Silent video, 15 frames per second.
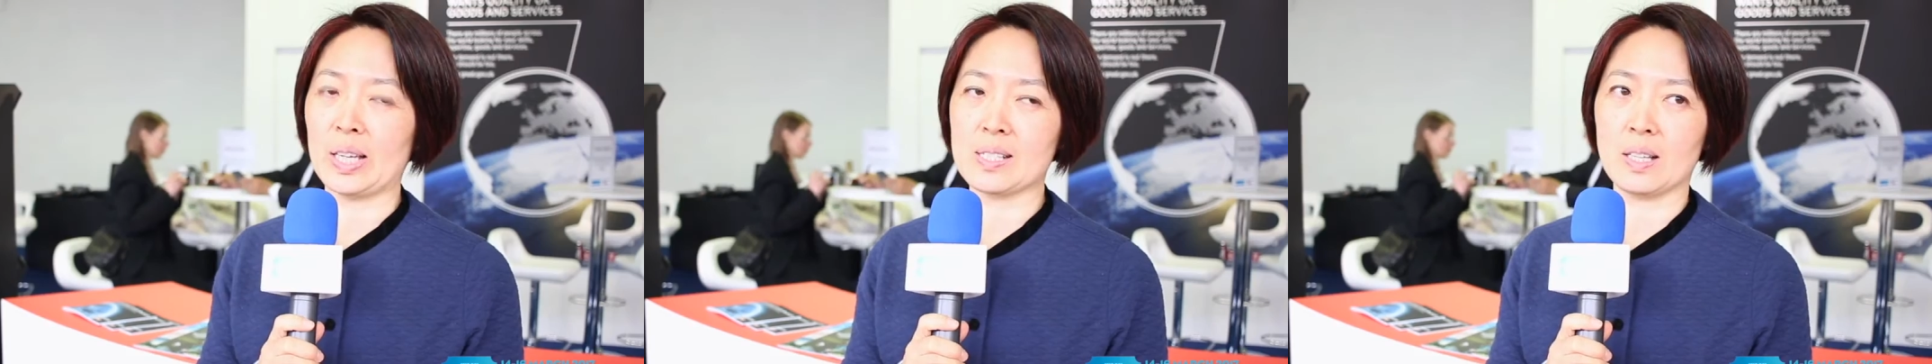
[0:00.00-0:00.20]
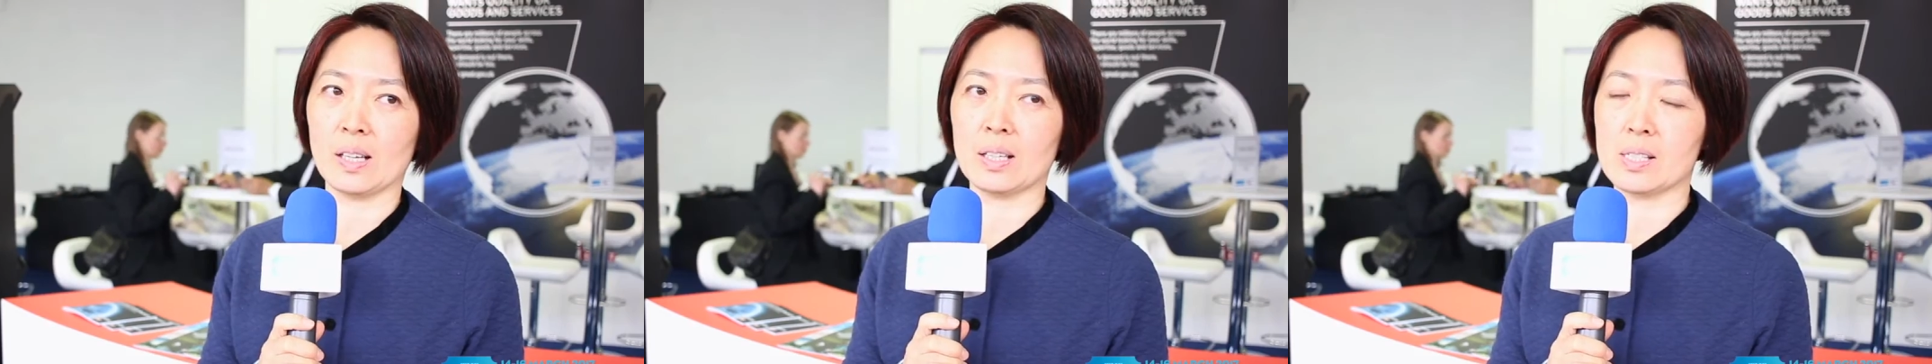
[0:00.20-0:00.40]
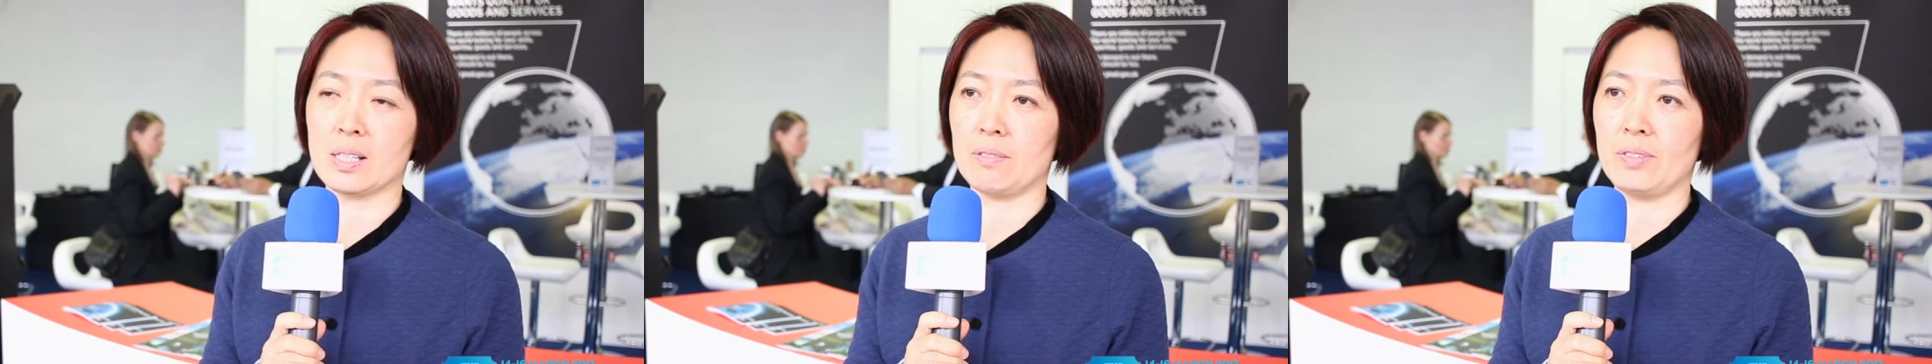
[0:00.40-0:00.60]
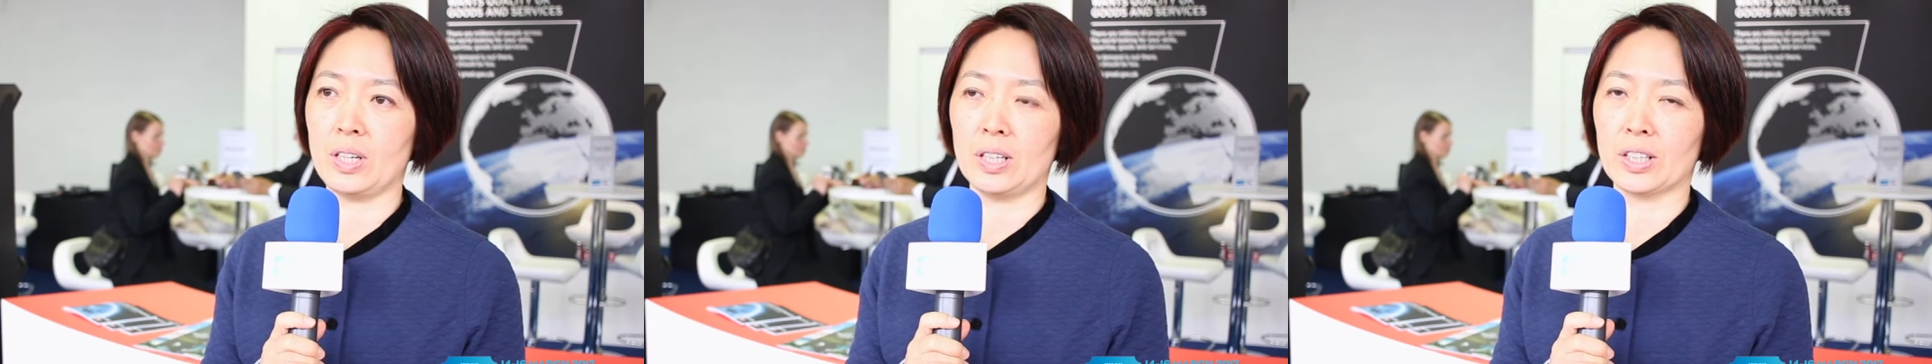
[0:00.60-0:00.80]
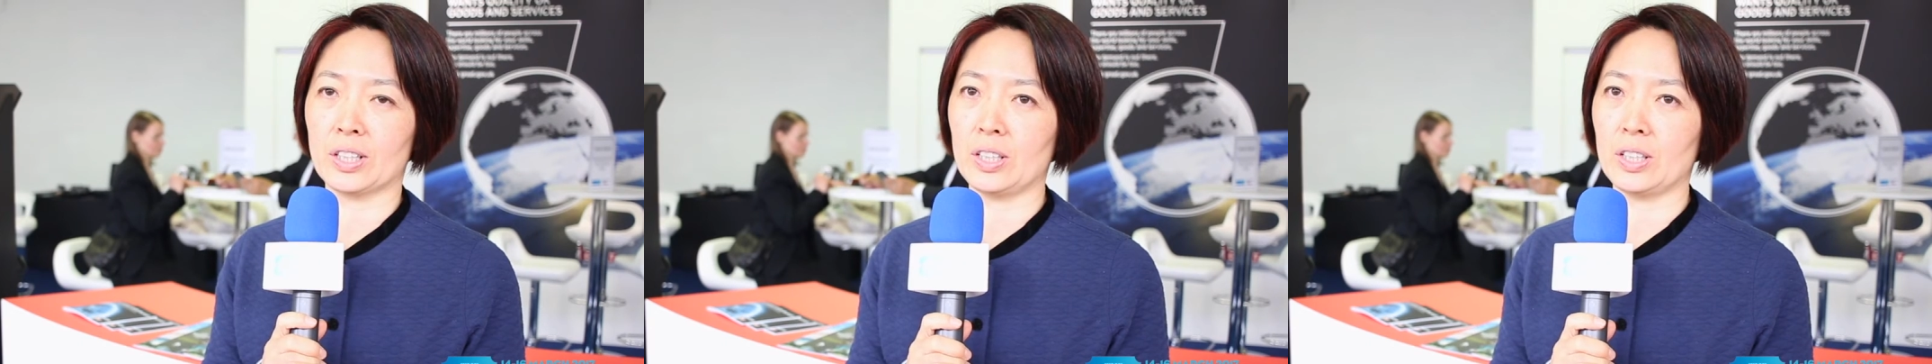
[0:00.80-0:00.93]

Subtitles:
I think it's a very